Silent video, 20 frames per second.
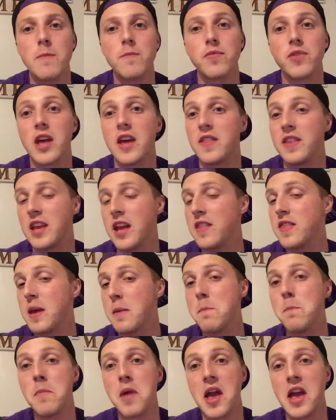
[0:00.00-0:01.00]
In the end, they
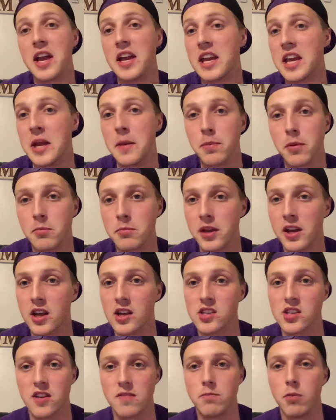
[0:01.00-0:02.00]
may keep them because
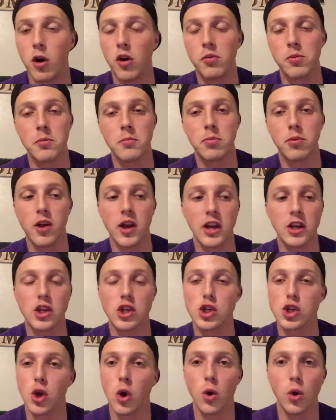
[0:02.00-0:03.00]
they've both been playing
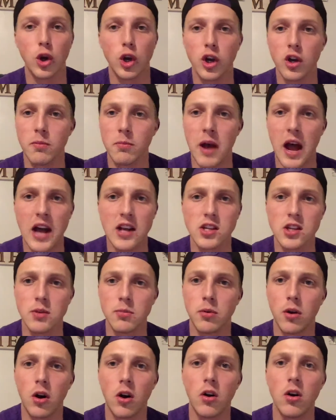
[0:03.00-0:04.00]
so good
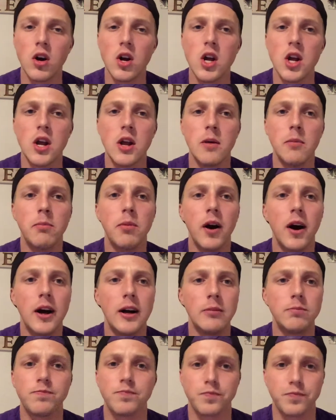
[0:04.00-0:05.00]
basketball. But